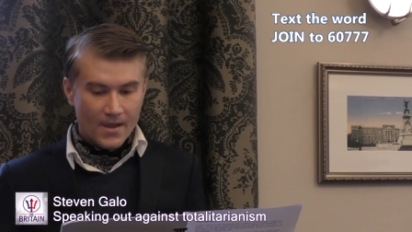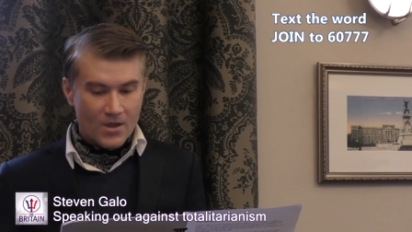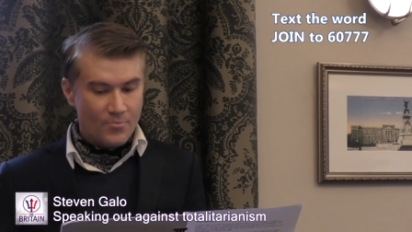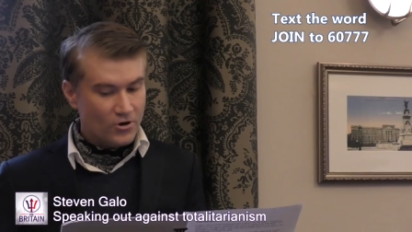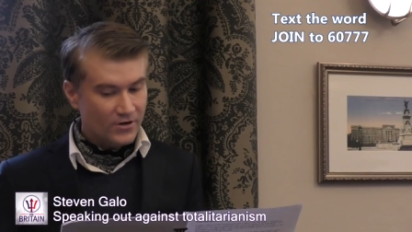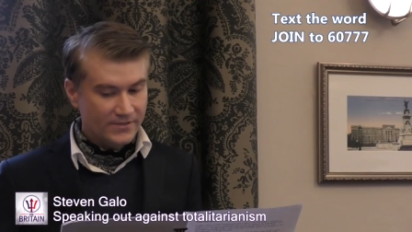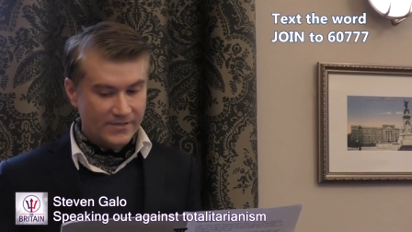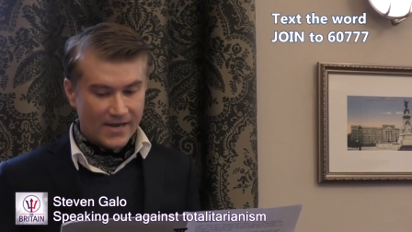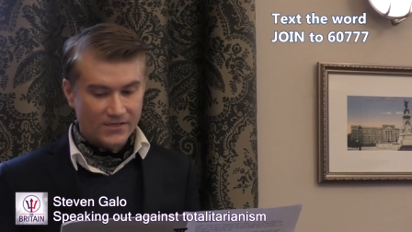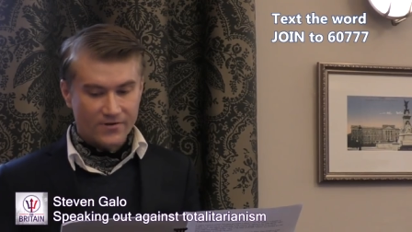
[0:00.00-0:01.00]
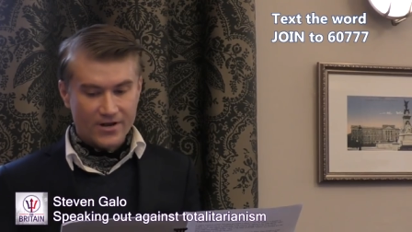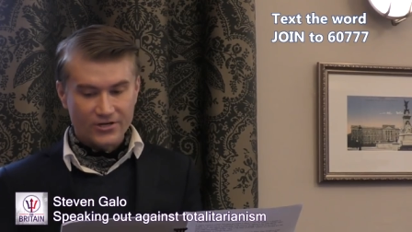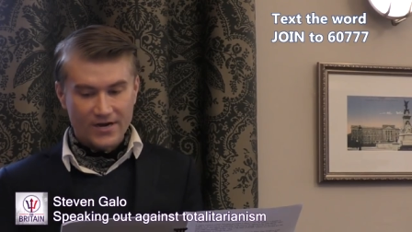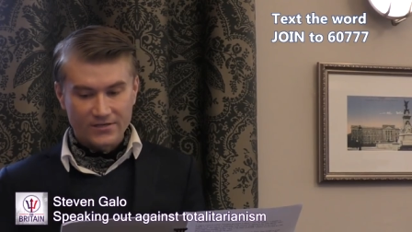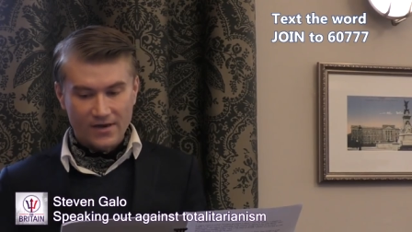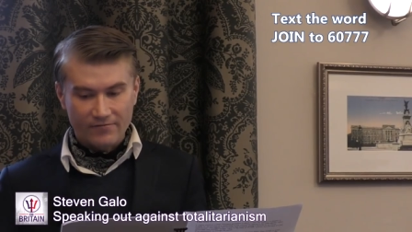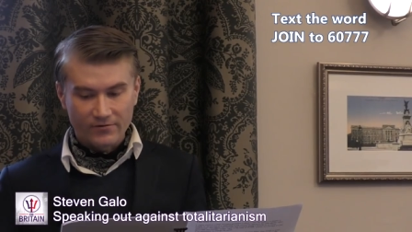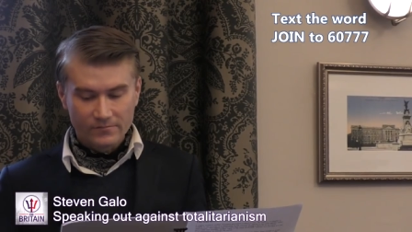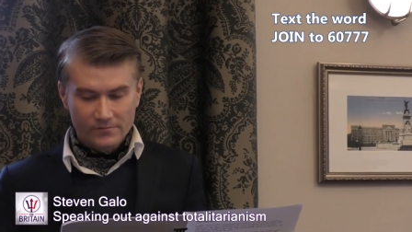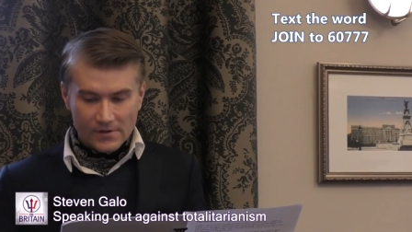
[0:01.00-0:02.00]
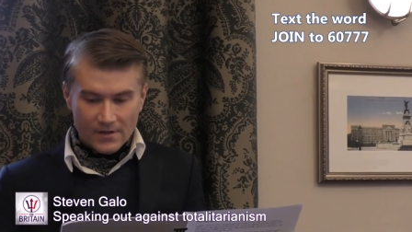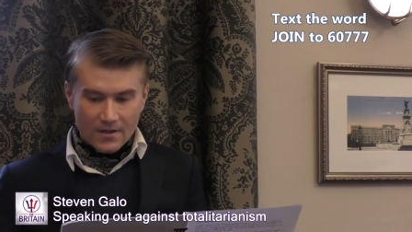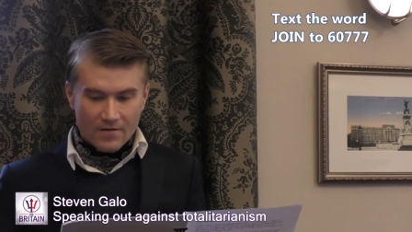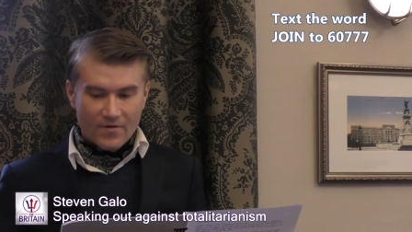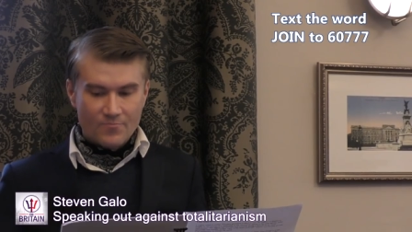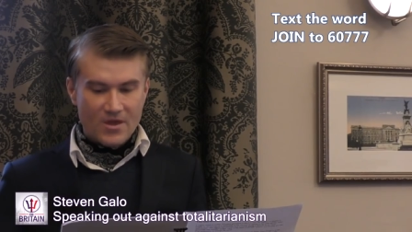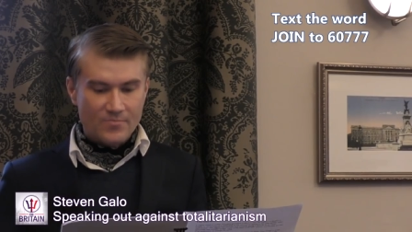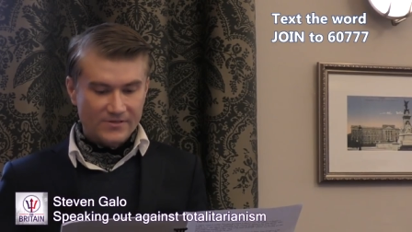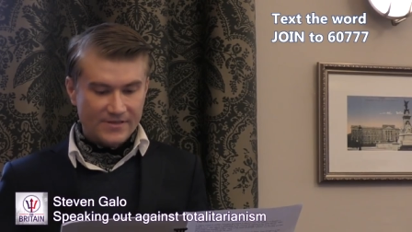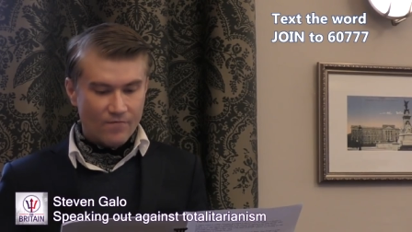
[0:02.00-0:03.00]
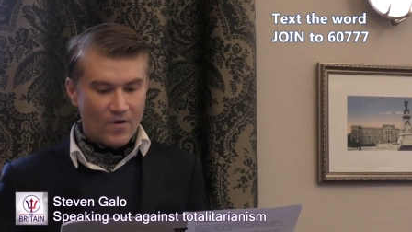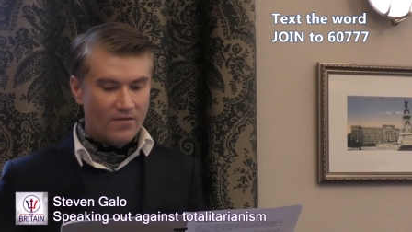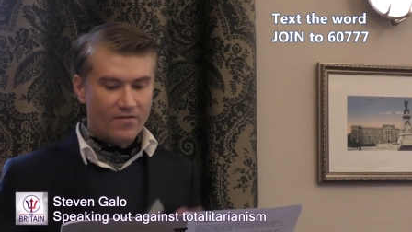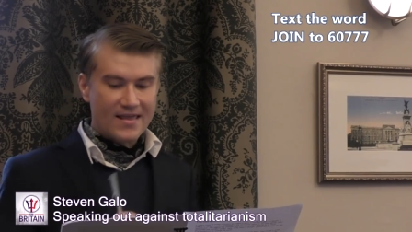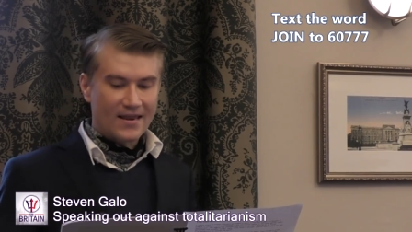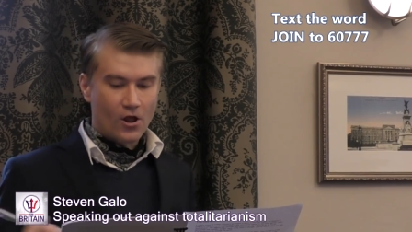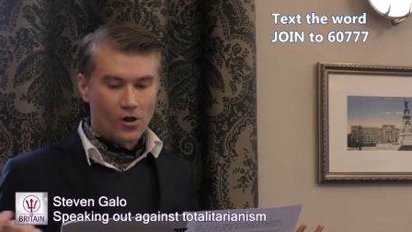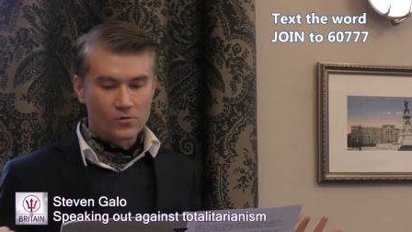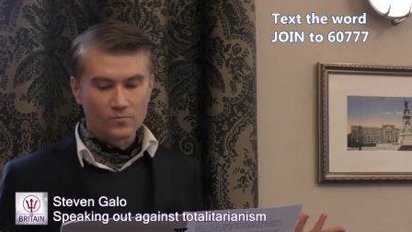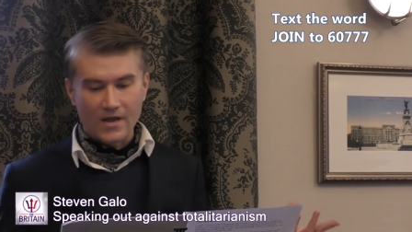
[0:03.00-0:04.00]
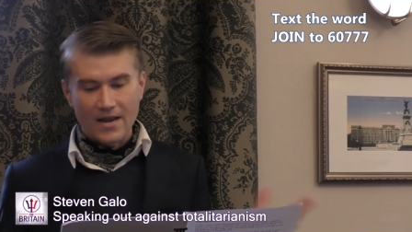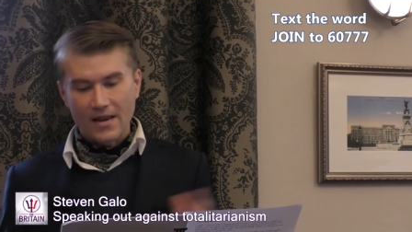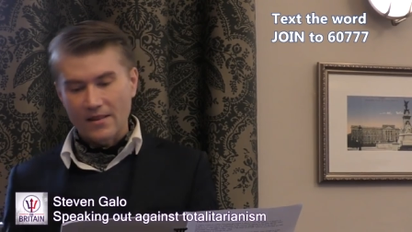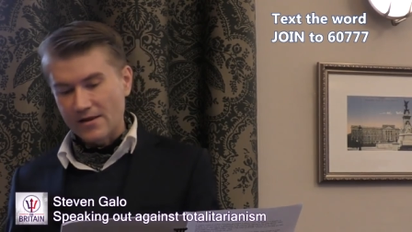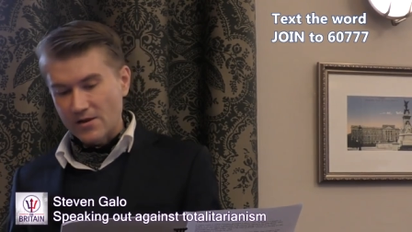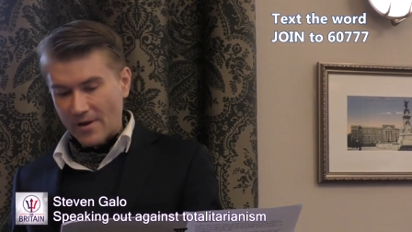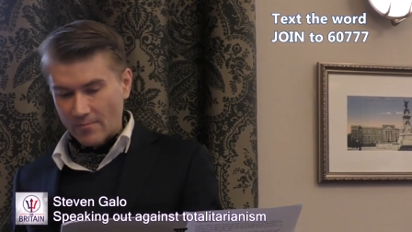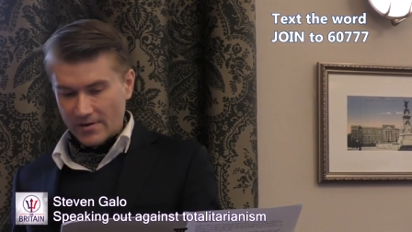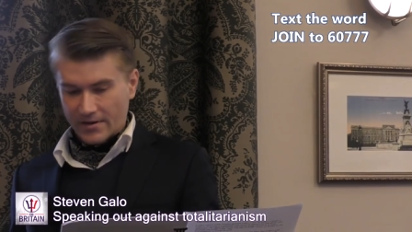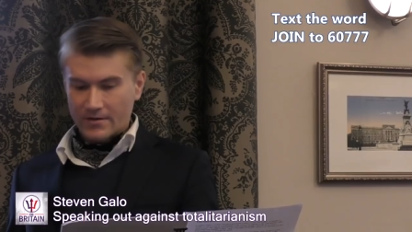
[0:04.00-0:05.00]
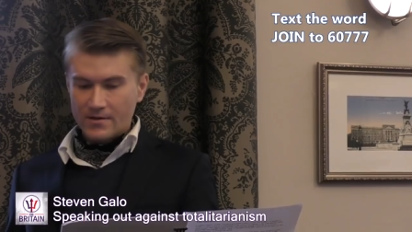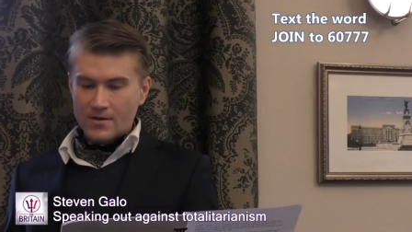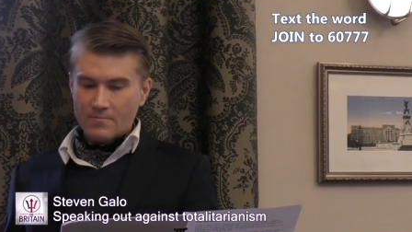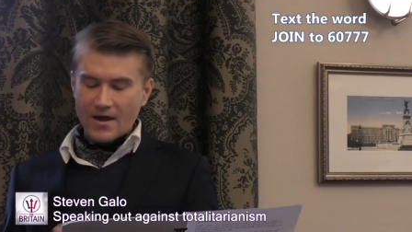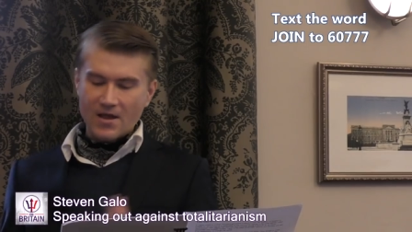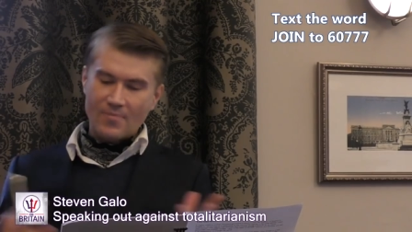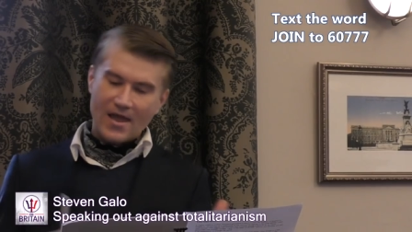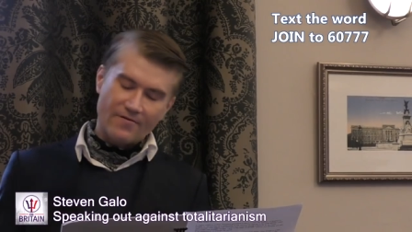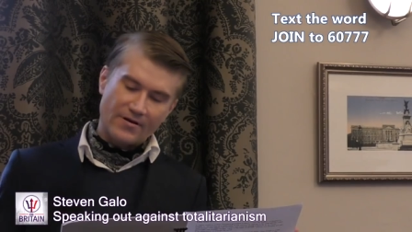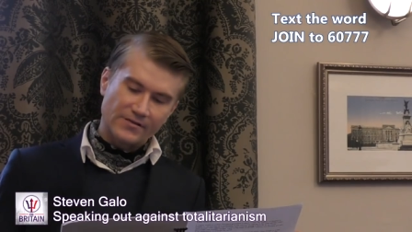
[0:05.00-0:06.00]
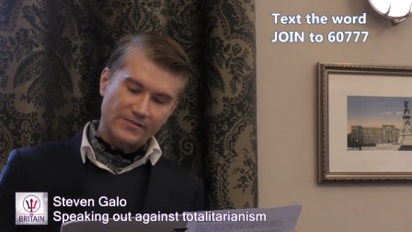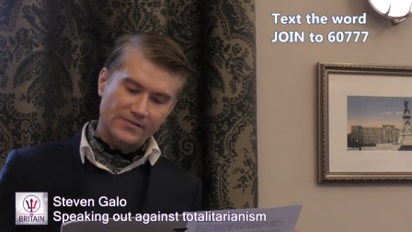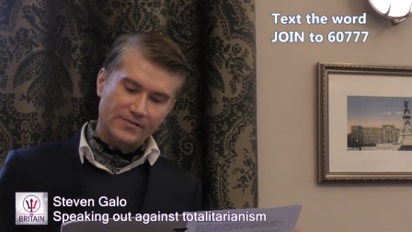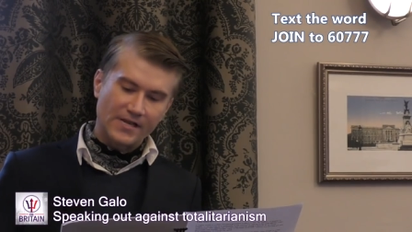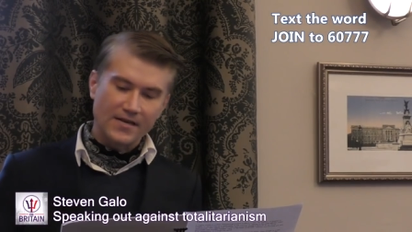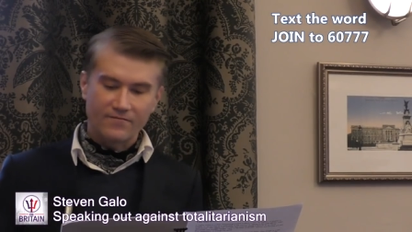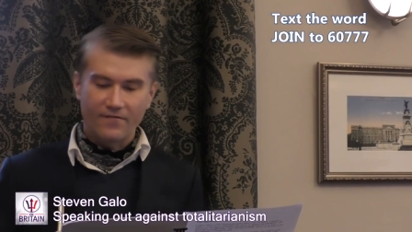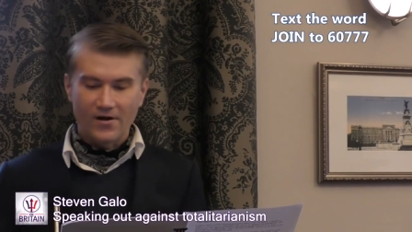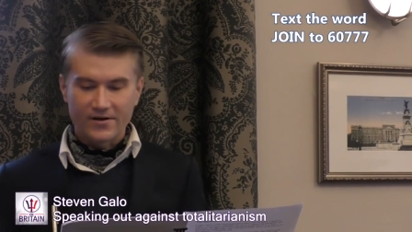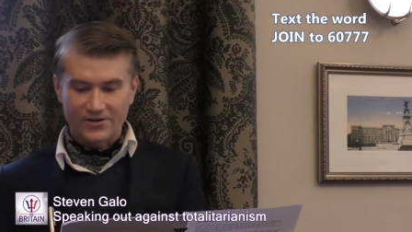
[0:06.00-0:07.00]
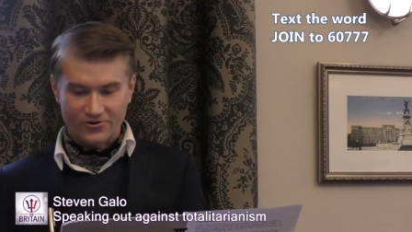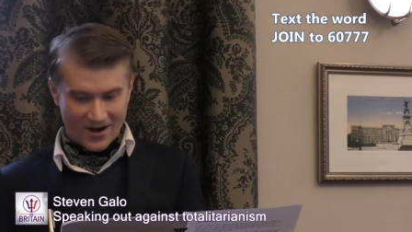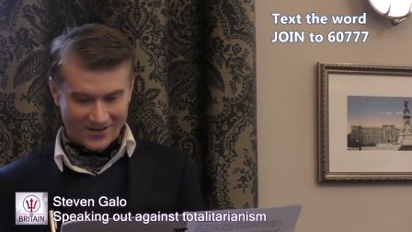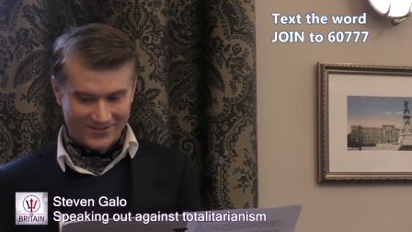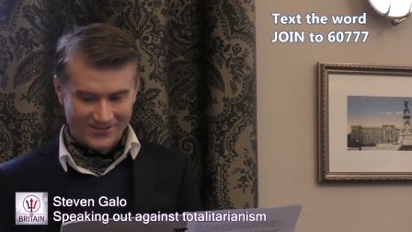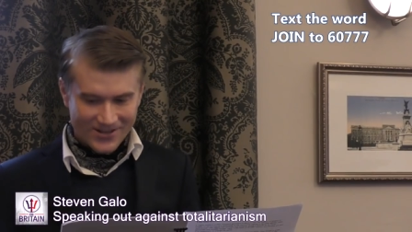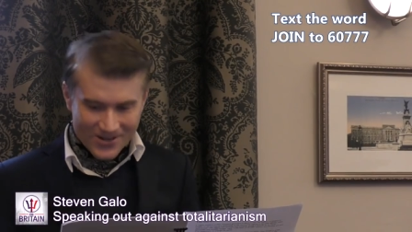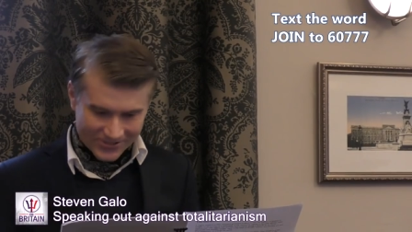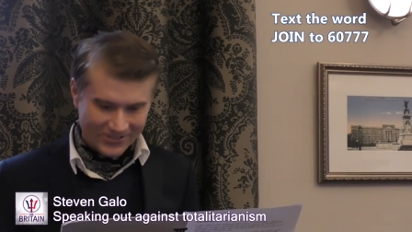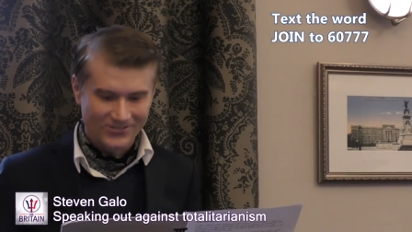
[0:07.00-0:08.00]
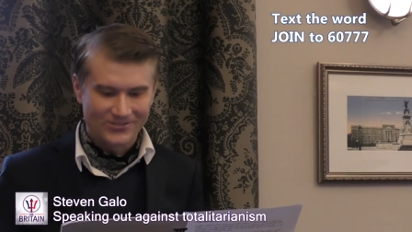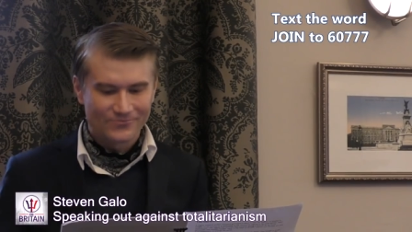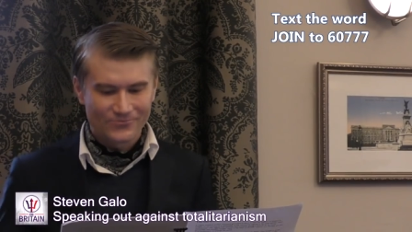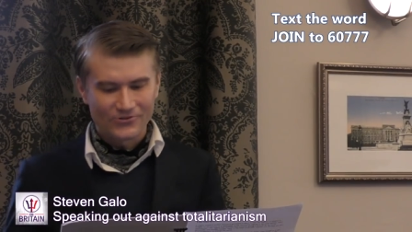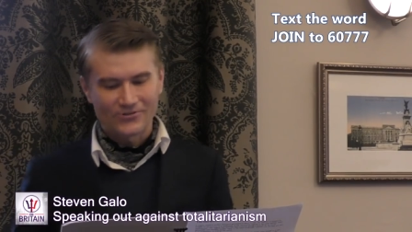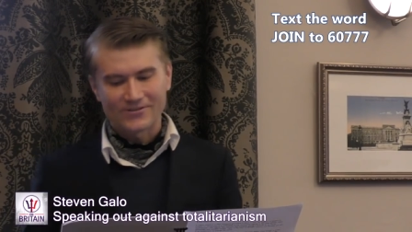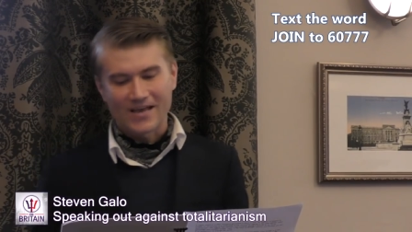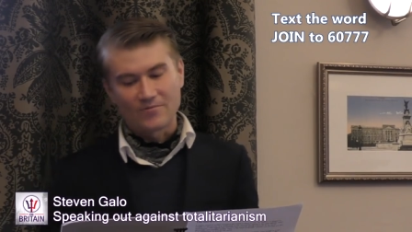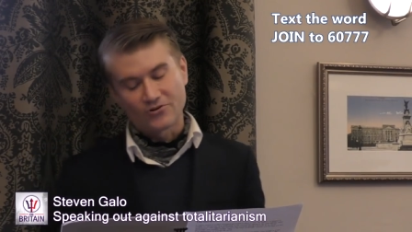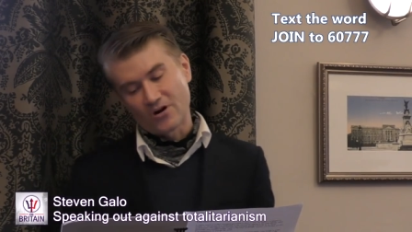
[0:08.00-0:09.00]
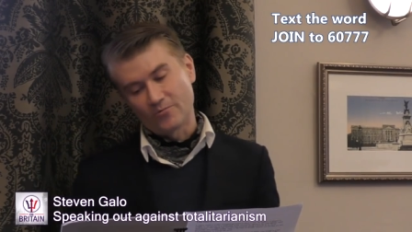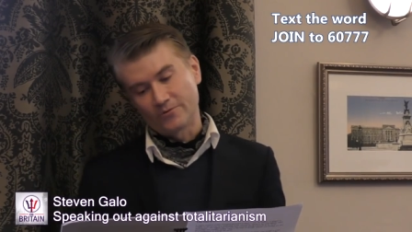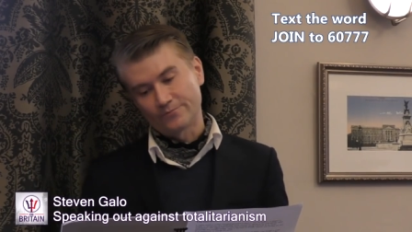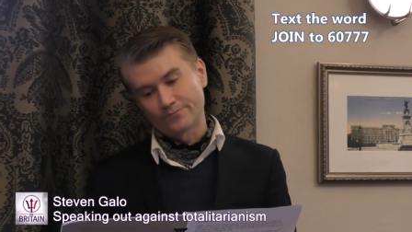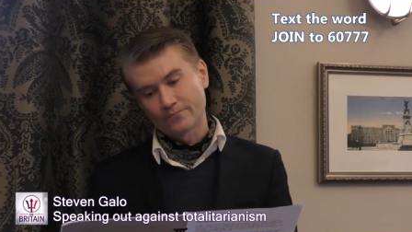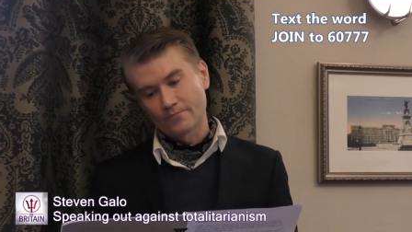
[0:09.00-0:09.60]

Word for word: Hypocrisy has reached another level when people say one thing at home and another in the public. My parents did find the cracks in the system to escape the trouble.